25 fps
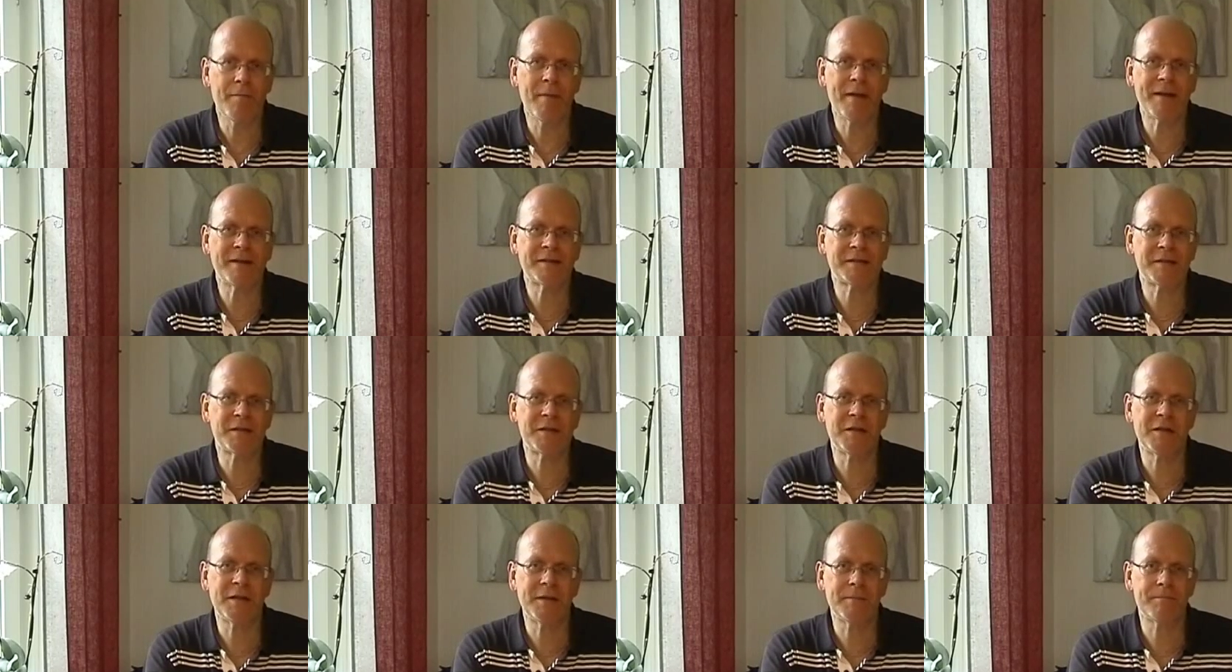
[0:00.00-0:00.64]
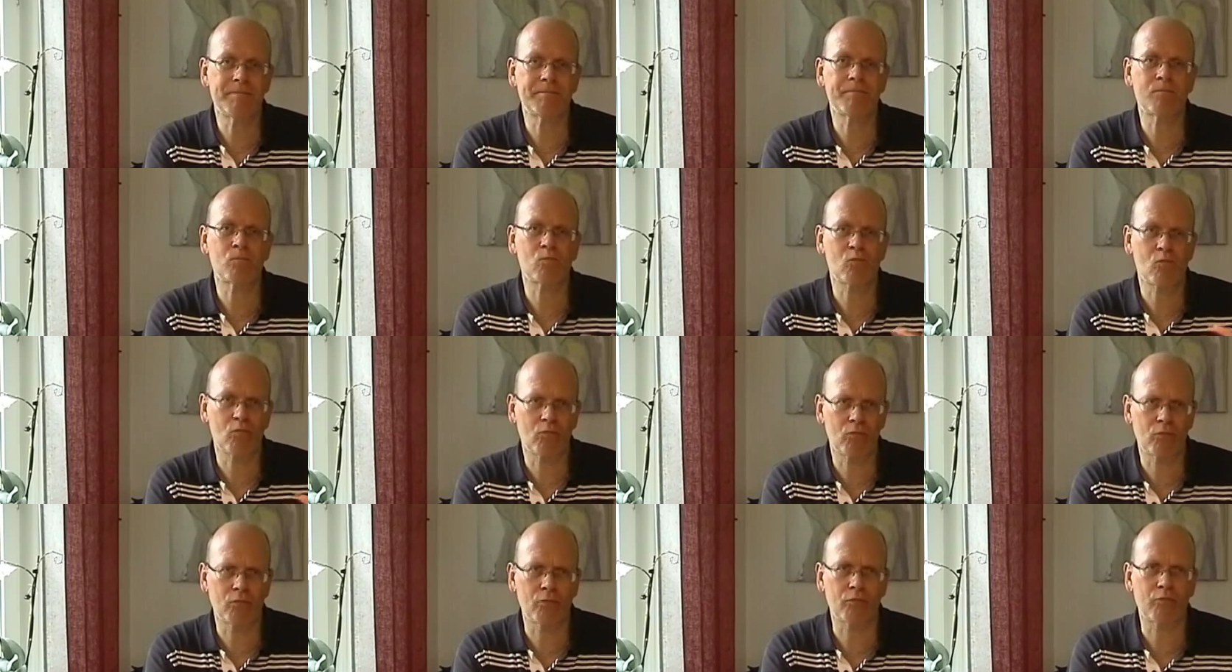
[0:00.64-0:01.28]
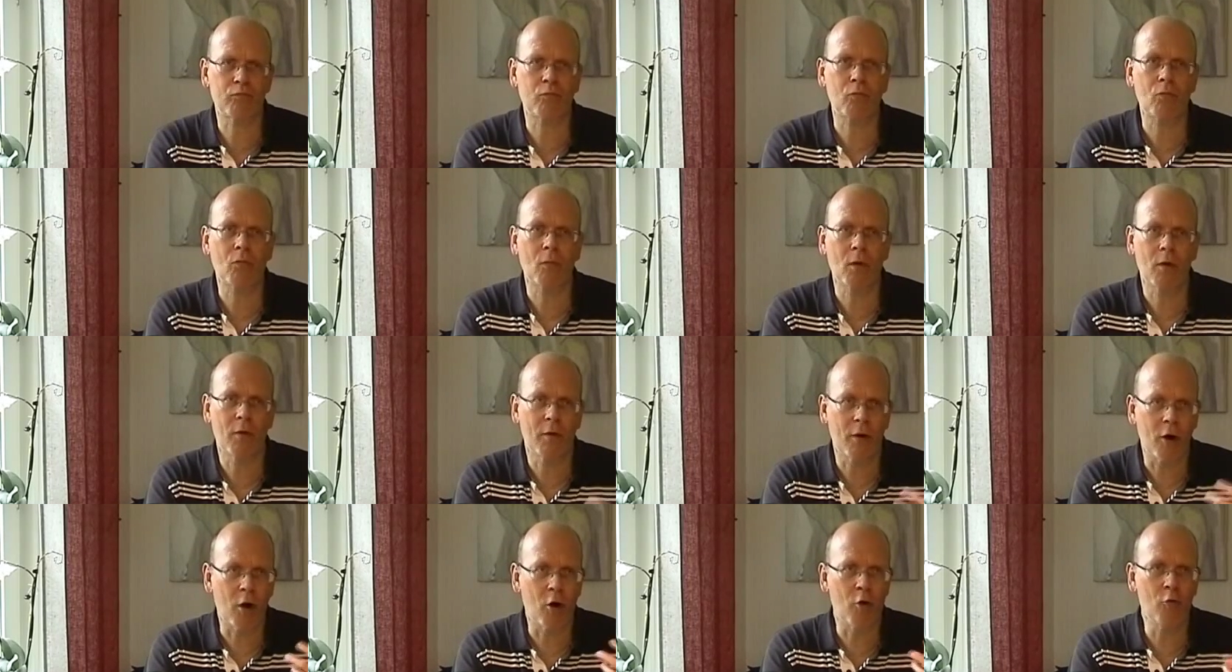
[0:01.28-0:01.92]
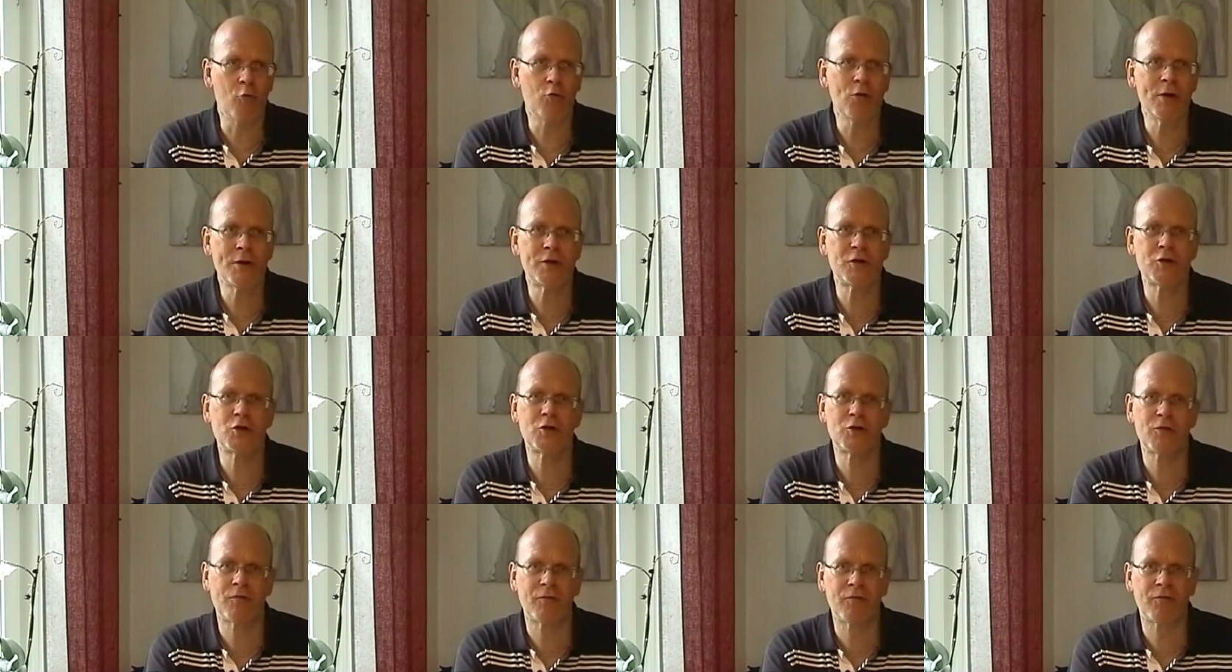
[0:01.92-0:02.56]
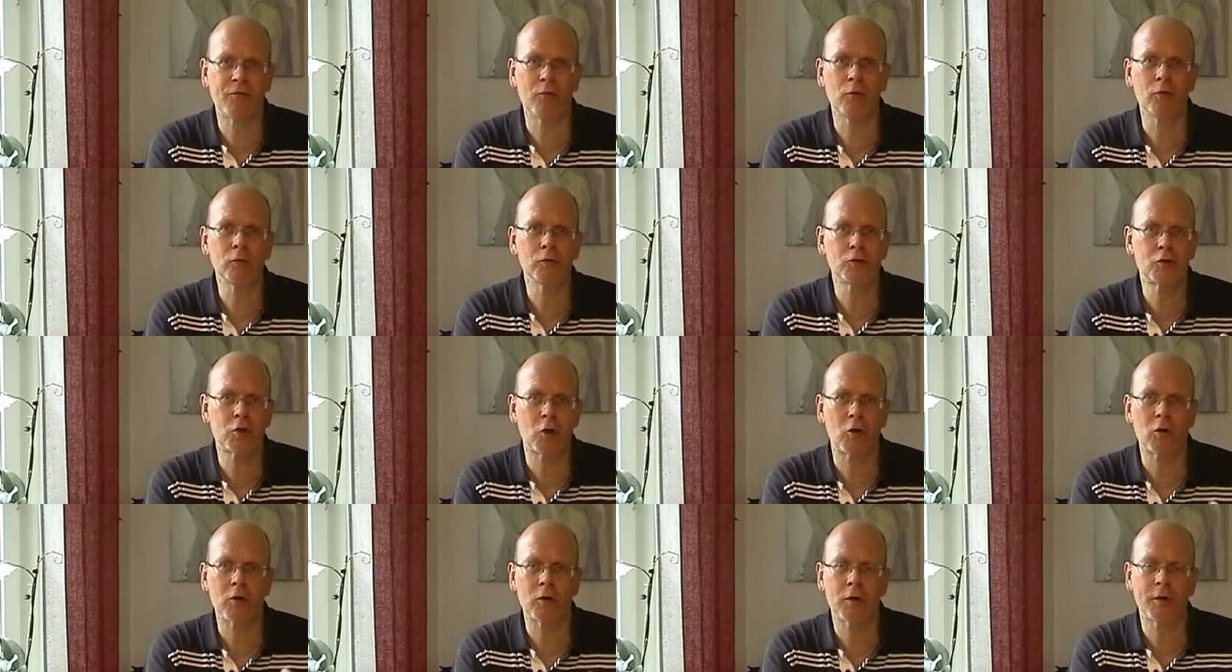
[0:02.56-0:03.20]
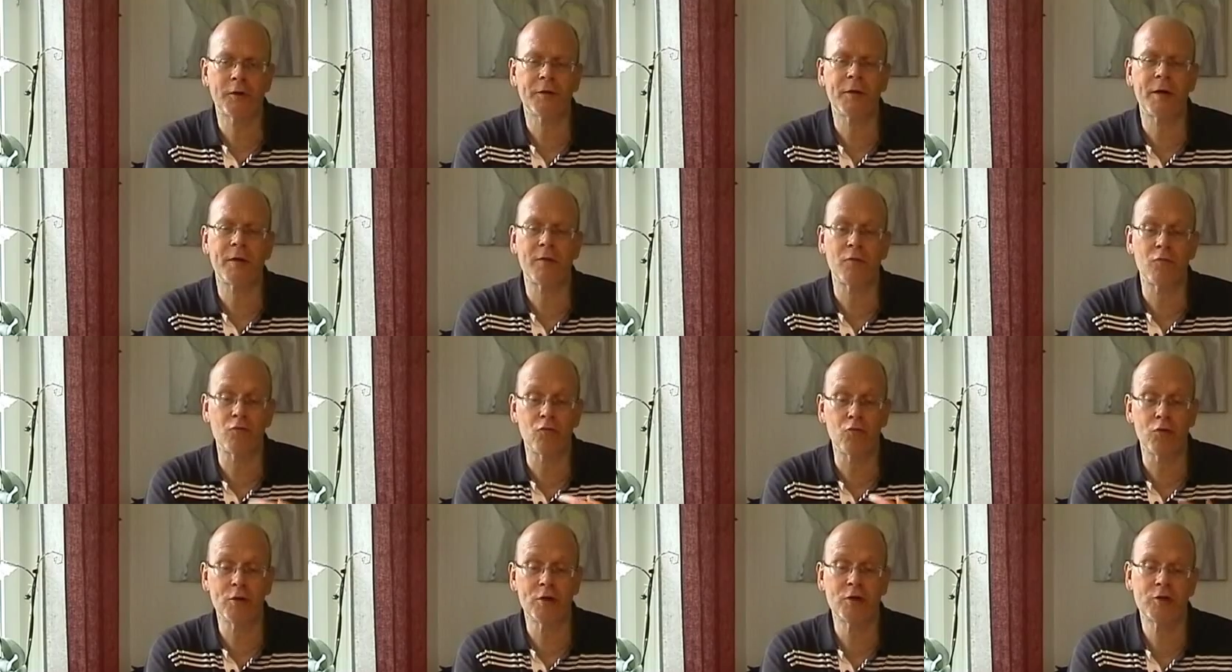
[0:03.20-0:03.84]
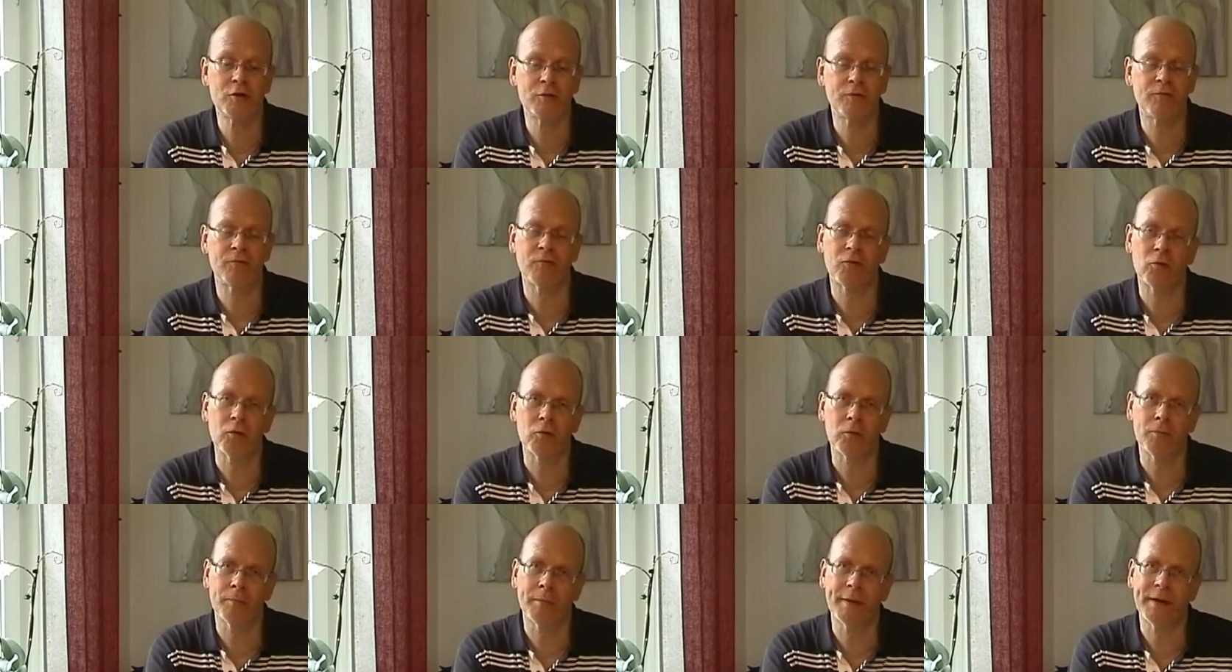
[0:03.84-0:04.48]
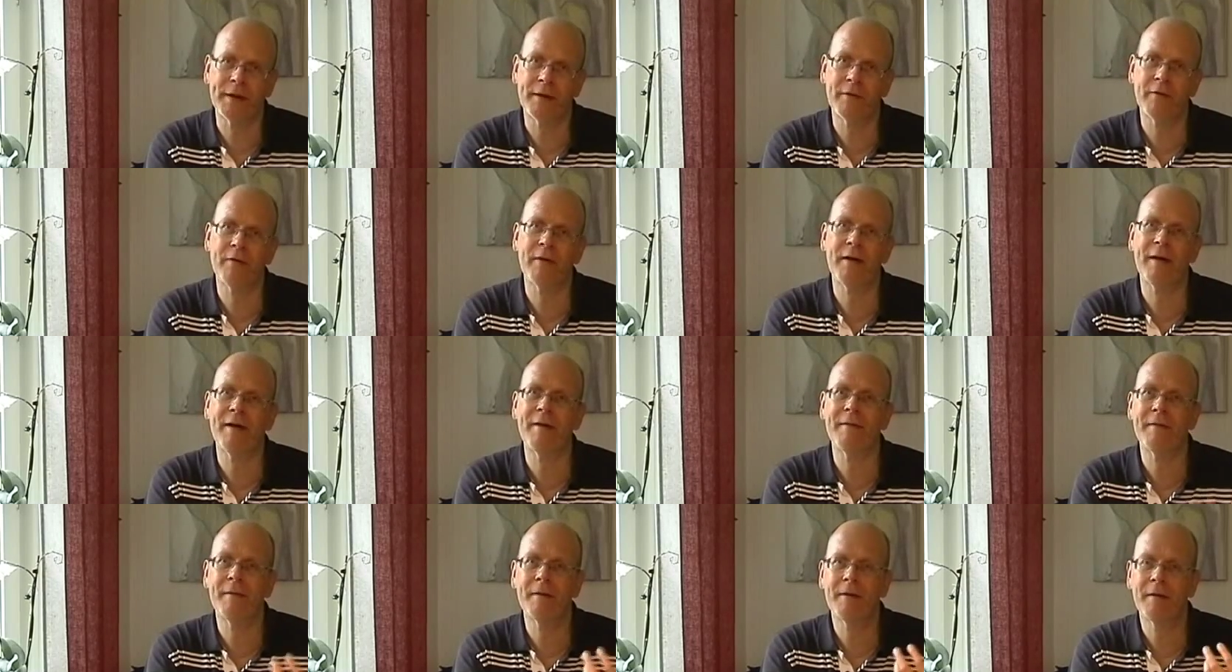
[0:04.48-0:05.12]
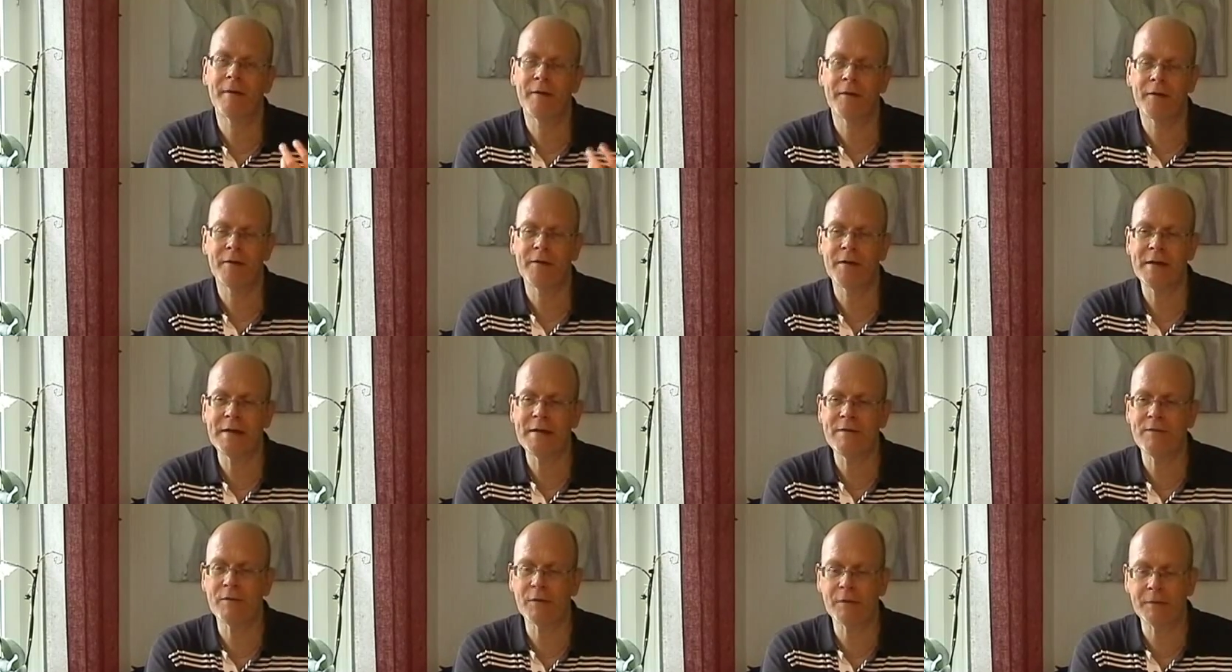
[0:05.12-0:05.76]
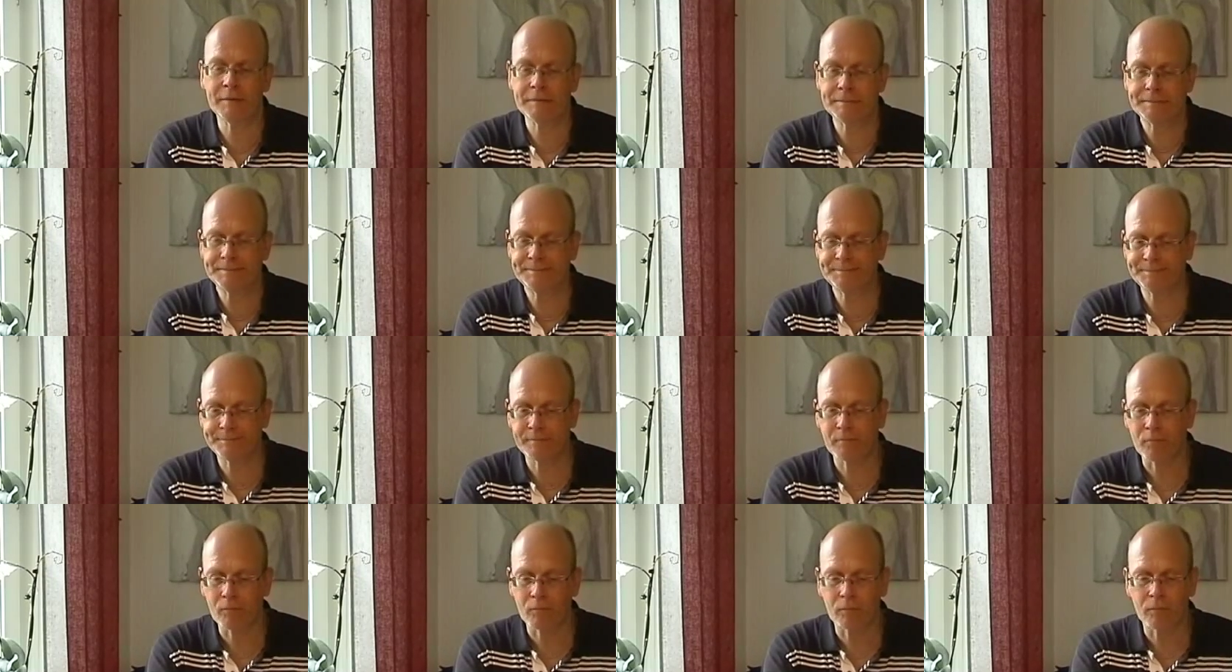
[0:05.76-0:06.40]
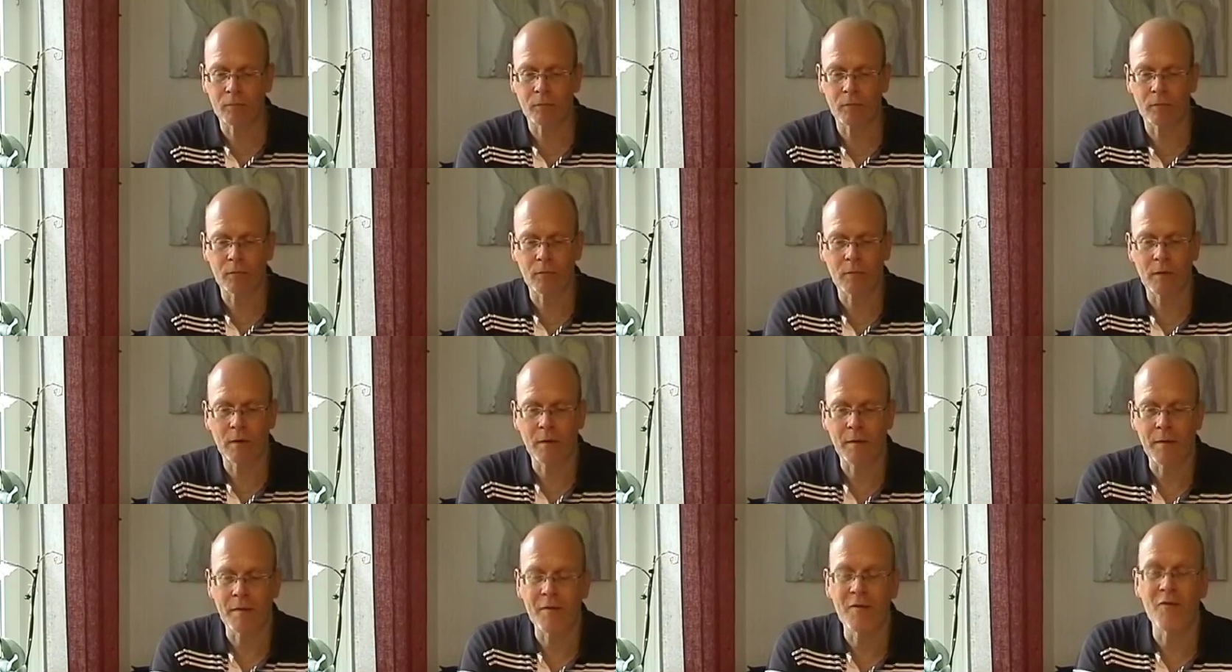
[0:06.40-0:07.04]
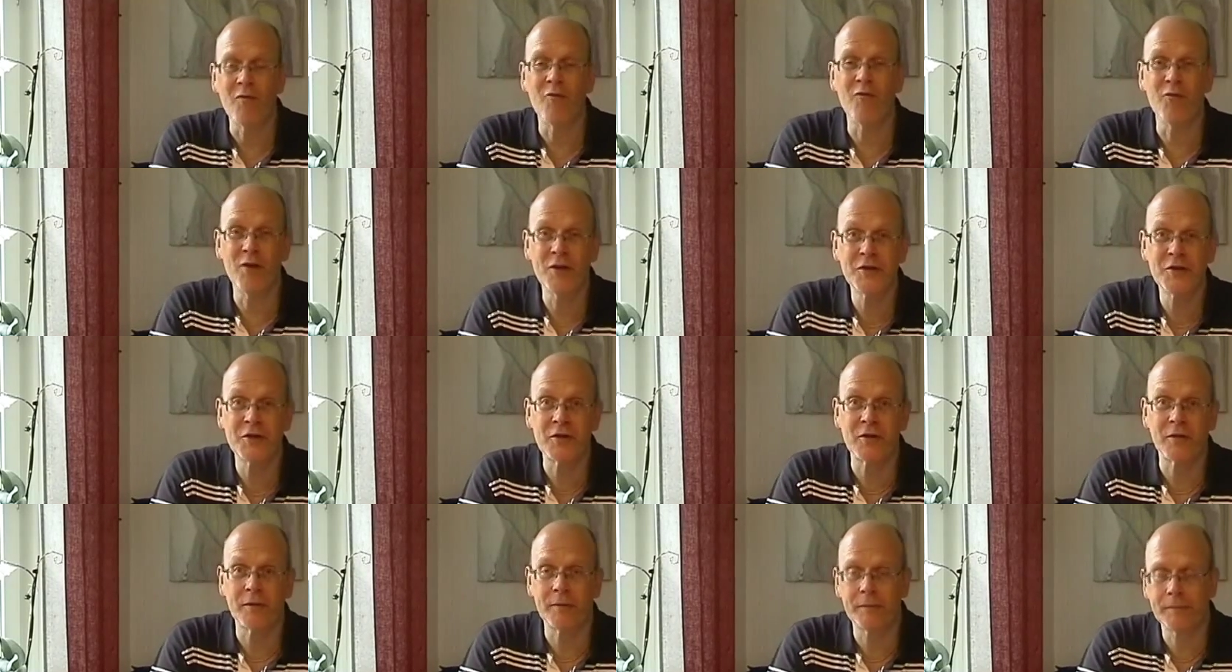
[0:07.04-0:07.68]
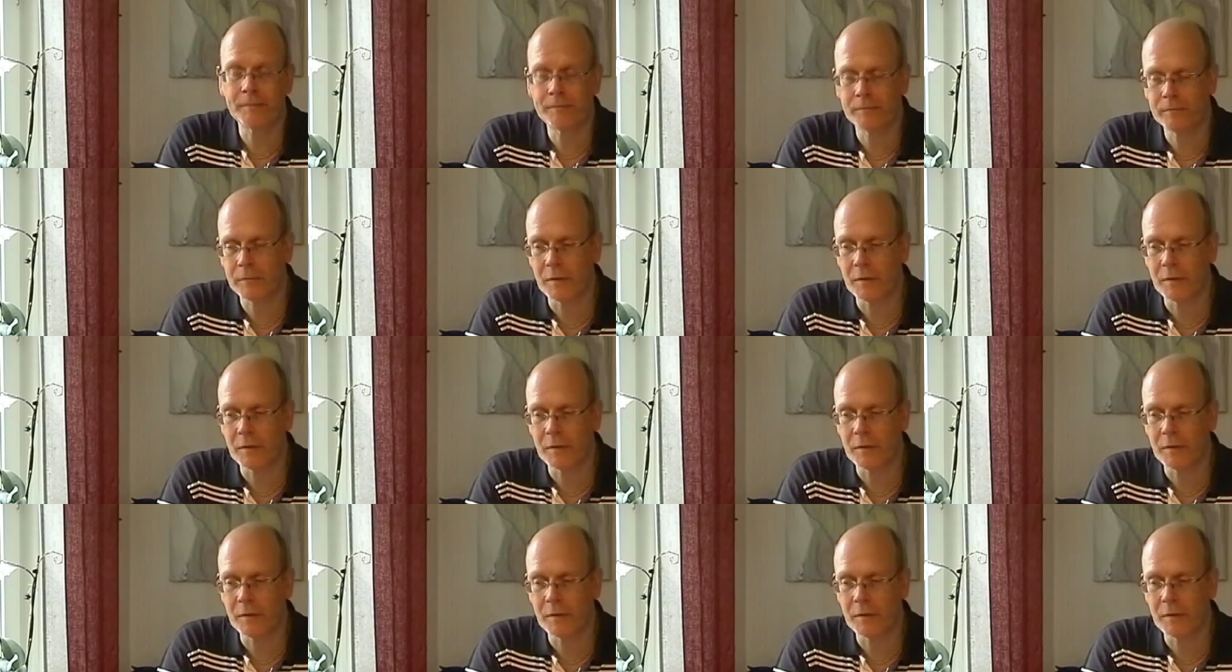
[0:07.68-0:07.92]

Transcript: Makes it a rich, full chocolate and rich, full beer, even richer